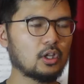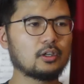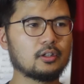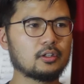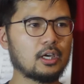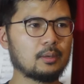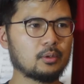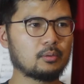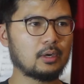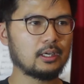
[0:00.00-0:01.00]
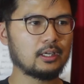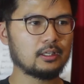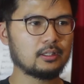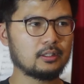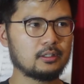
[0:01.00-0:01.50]
um, a lot of the time, the
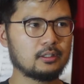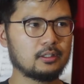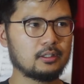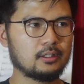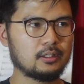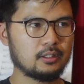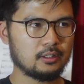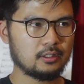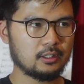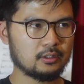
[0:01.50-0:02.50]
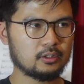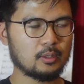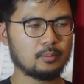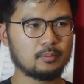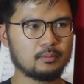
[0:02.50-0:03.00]
writing
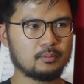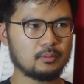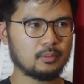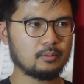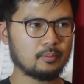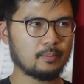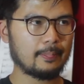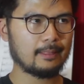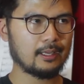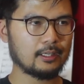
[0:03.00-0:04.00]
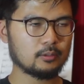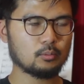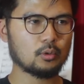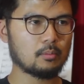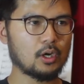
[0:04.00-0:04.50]
in some, I
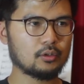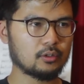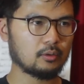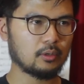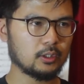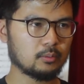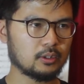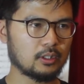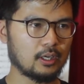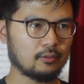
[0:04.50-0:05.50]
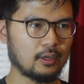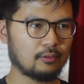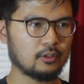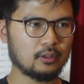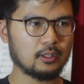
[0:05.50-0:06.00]
guess, more modern arrangements
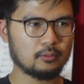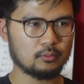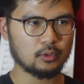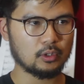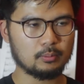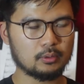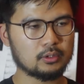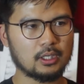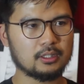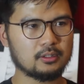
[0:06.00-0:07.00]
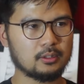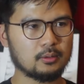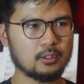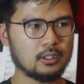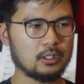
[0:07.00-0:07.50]
have everything really
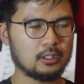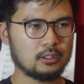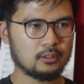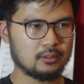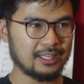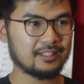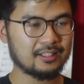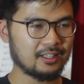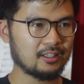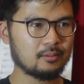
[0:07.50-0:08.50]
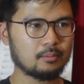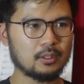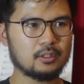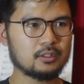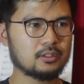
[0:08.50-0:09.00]
precisely
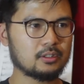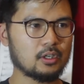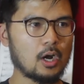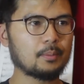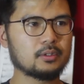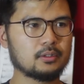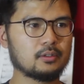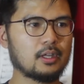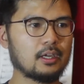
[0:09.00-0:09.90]
dictated, but this is the opposite of